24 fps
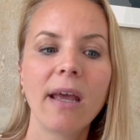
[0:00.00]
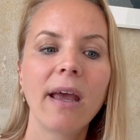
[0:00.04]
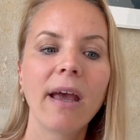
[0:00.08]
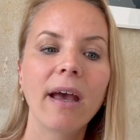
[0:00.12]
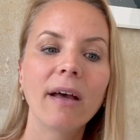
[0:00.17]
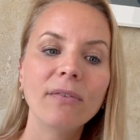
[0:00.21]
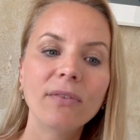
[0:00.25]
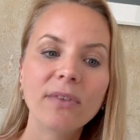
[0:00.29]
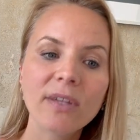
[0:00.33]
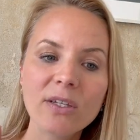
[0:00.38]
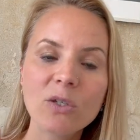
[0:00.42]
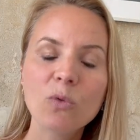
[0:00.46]

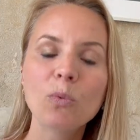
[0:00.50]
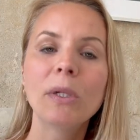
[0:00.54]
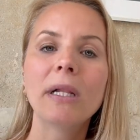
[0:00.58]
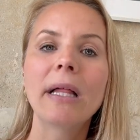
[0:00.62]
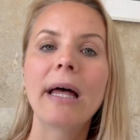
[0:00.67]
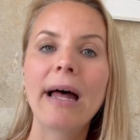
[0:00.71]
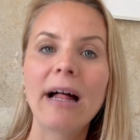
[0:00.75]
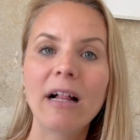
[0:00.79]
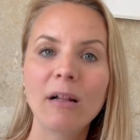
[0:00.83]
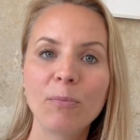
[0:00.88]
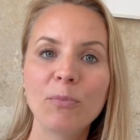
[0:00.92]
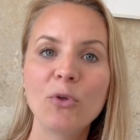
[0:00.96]
And this will
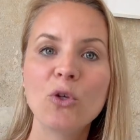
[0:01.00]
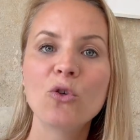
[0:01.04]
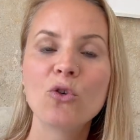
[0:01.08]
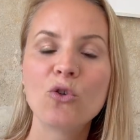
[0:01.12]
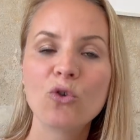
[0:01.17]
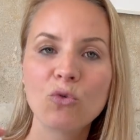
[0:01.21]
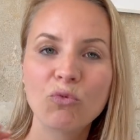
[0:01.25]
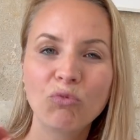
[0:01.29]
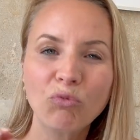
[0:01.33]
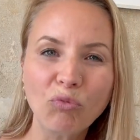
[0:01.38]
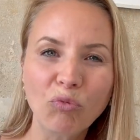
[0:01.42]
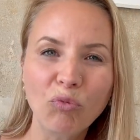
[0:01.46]
help you
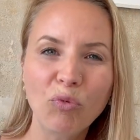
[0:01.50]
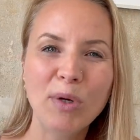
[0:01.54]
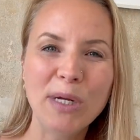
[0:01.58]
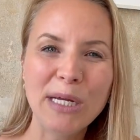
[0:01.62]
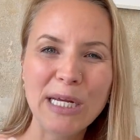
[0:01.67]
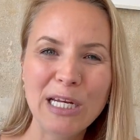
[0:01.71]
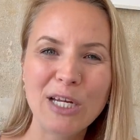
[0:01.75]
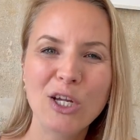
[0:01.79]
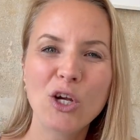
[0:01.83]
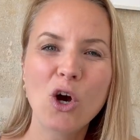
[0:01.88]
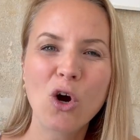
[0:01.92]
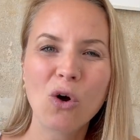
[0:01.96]
to
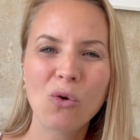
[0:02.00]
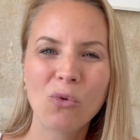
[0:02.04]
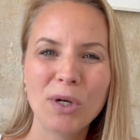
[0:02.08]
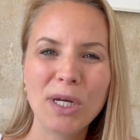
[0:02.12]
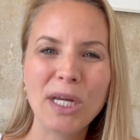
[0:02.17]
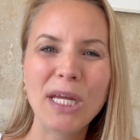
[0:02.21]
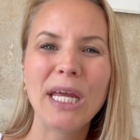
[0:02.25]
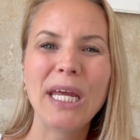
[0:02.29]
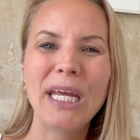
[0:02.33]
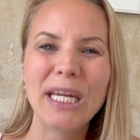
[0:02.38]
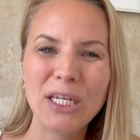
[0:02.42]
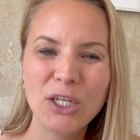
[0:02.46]
really hone
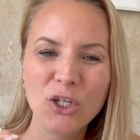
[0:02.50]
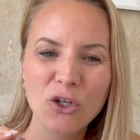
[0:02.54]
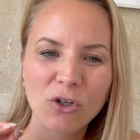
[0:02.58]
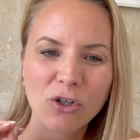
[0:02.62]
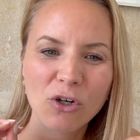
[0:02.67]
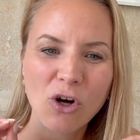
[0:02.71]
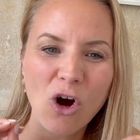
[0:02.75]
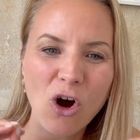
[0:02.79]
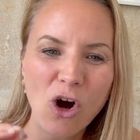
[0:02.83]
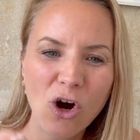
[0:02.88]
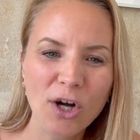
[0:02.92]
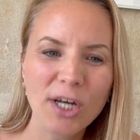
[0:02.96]
in your
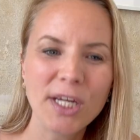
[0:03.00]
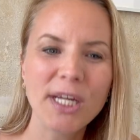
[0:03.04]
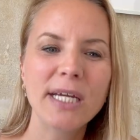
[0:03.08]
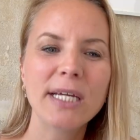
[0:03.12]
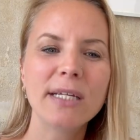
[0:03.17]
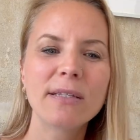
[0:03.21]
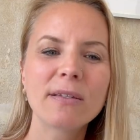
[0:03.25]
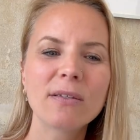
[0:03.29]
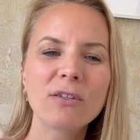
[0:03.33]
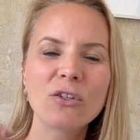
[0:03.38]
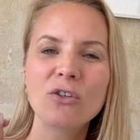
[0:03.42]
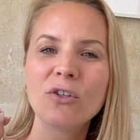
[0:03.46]

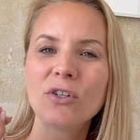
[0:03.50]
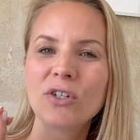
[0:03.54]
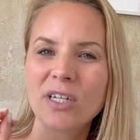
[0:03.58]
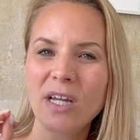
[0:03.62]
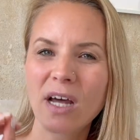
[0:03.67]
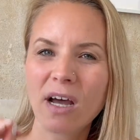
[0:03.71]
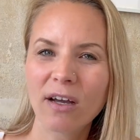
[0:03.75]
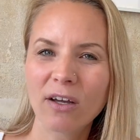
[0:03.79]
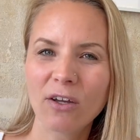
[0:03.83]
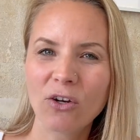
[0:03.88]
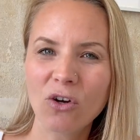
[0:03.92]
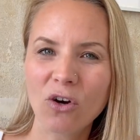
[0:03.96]
audience, your
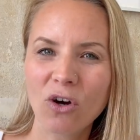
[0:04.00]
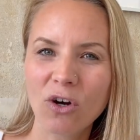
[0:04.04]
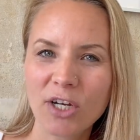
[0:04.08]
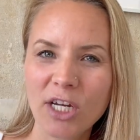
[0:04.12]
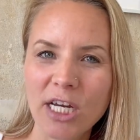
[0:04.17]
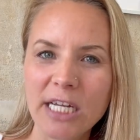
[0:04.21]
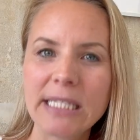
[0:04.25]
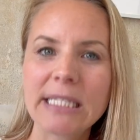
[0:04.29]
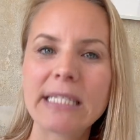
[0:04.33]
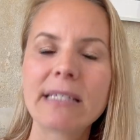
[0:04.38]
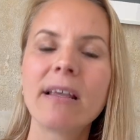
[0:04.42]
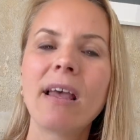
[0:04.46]
target
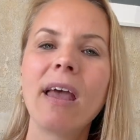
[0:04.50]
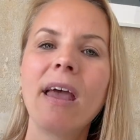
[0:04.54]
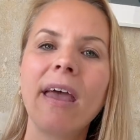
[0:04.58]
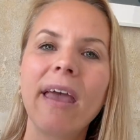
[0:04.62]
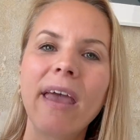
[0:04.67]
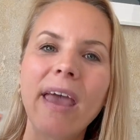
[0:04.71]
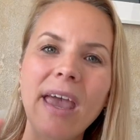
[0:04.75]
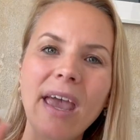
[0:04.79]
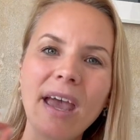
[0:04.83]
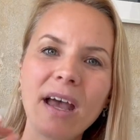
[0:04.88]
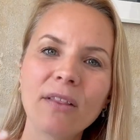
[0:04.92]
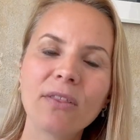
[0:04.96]
audience,
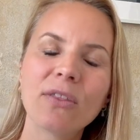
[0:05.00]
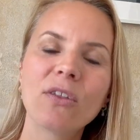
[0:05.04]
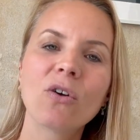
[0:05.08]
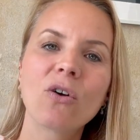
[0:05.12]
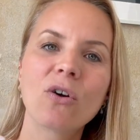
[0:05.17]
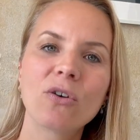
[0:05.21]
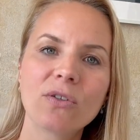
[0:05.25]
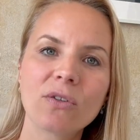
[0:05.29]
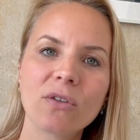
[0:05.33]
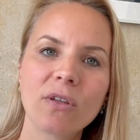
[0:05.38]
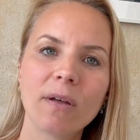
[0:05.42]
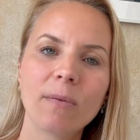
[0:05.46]
and
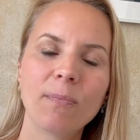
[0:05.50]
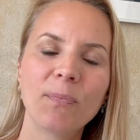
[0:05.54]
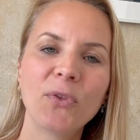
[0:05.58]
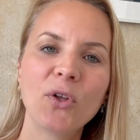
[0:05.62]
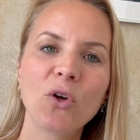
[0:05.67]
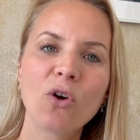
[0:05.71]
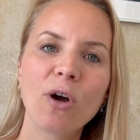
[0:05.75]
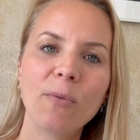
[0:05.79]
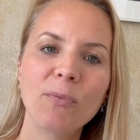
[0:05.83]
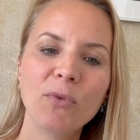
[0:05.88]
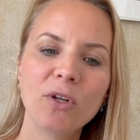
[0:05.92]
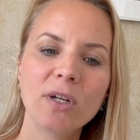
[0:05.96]
the
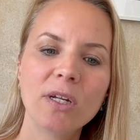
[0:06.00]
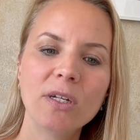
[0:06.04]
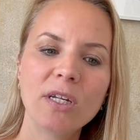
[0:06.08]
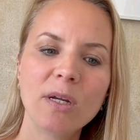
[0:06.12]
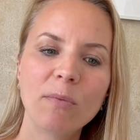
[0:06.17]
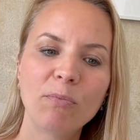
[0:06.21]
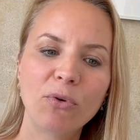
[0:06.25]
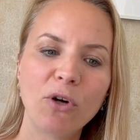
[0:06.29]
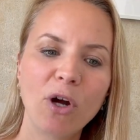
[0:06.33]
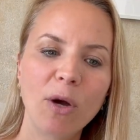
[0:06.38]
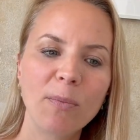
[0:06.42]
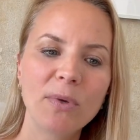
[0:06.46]
community
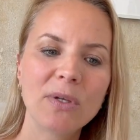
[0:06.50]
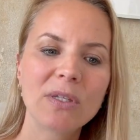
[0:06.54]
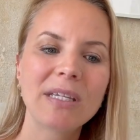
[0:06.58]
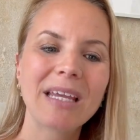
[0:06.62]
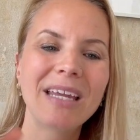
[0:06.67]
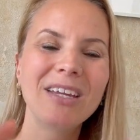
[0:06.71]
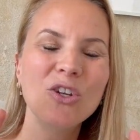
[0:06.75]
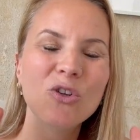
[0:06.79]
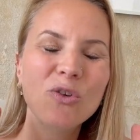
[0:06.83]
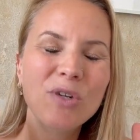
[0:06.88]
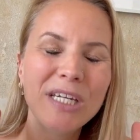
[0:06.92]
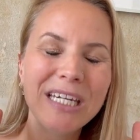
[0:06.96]
promise.
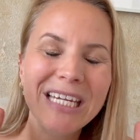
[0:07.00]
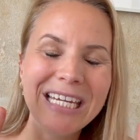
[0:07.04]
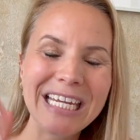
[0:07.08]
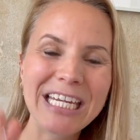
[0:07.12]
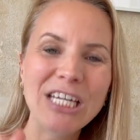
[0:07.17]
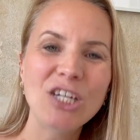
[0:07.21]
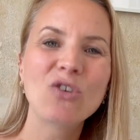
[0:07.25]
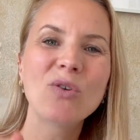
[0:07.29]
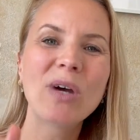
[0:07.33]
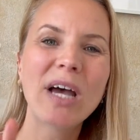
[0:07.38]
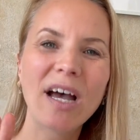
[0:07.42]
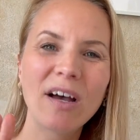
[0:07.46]
And you
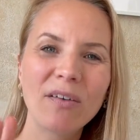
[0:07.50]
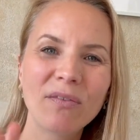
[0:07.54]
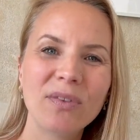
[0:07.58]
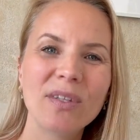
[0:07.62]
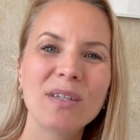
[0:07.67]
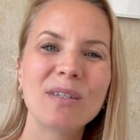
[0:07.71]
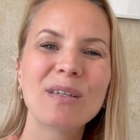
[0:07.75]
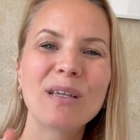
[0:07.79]
need to have this